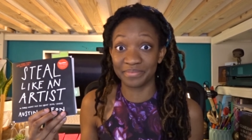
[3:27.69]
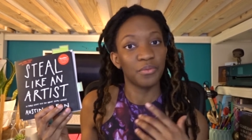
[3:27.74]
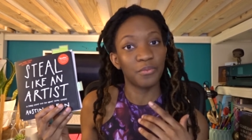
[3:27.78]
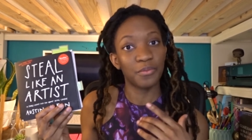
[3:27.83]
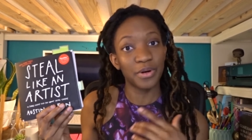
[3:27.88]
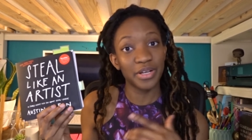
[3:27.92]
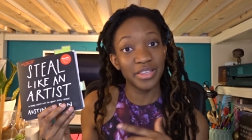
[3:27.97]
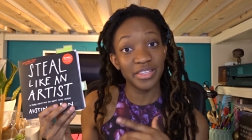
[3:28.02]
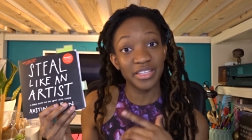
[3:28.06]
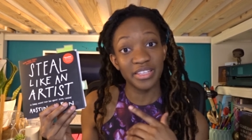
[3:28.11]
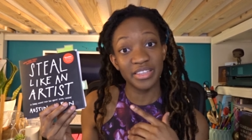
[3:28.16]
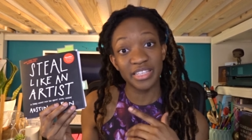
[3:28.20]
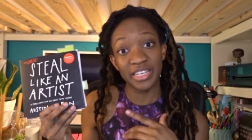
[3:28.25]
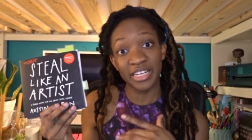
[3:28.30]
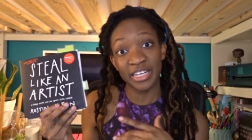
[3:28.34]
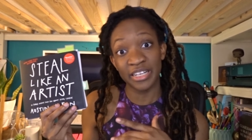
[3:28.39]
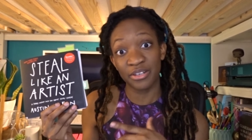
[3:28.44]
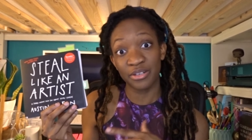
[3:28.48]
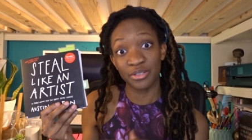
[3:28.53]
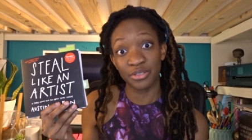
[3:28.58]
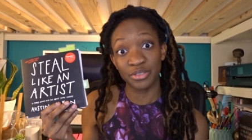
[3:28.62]
One thing that
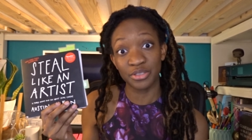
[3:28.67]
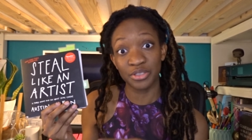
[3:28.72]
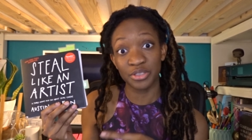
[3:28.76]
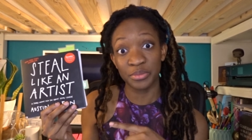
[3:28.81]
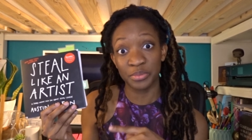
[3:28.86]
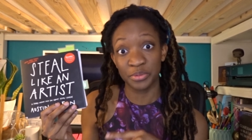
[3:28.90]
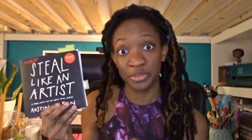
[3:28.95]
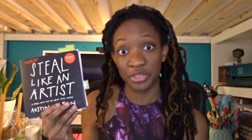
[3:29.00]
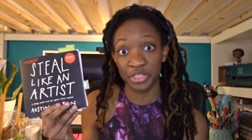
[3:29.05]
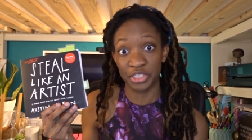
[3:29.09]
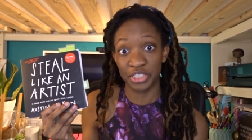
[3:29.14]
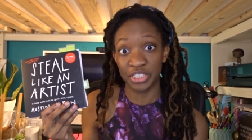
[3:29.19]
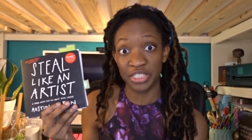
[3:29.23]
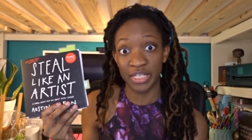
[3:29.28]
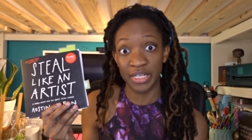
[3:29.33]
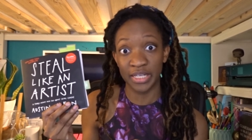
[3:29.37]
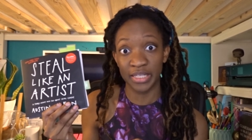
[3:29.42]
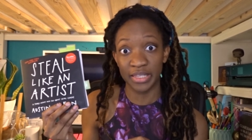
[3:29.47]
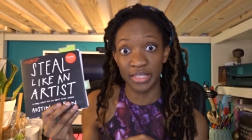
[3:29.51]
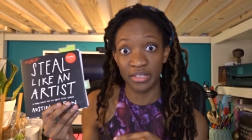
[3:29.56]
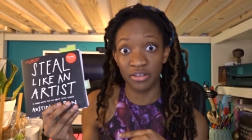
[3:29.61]
I also
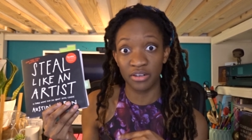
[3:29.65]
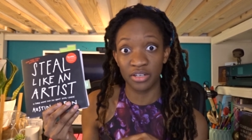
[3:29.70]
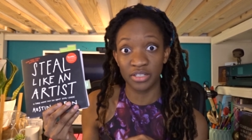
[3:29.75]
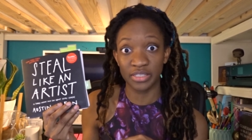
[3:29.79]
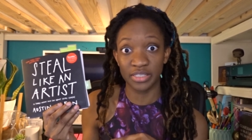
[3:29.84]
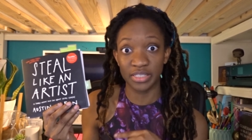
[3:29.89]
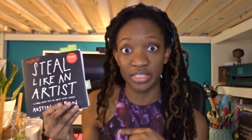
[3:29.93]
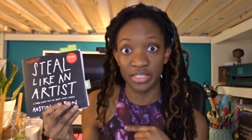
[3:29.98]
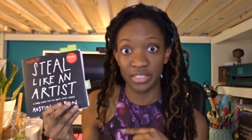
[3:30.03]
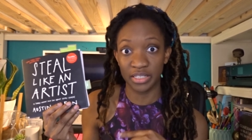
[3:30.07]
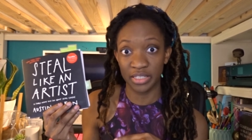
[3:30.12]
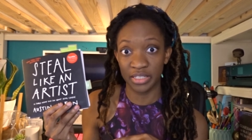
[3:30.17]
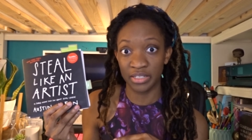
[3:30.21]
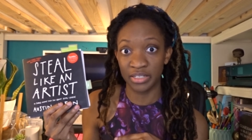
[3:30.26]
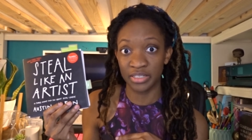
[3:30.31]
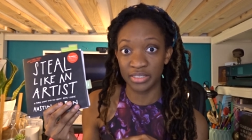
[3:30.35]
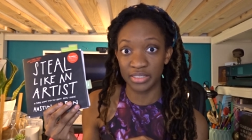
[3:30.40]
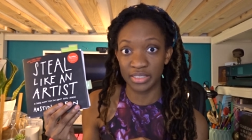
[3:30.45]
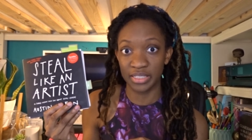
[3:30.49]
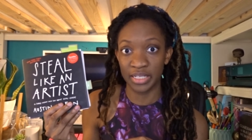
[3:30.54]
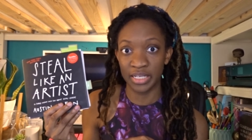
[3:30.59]
appreciate that Austin
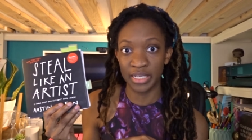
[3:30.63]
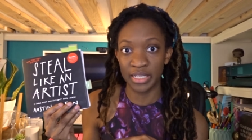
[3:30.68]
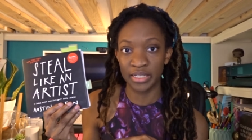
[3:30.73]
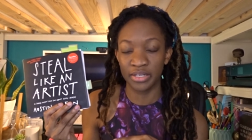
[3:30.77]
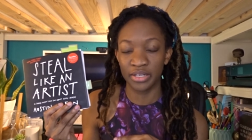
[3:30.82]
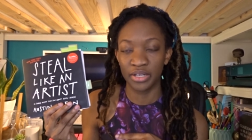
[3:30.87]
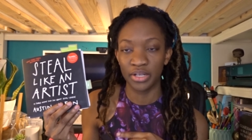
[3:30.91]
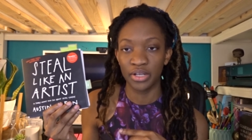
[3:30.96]
Kleon said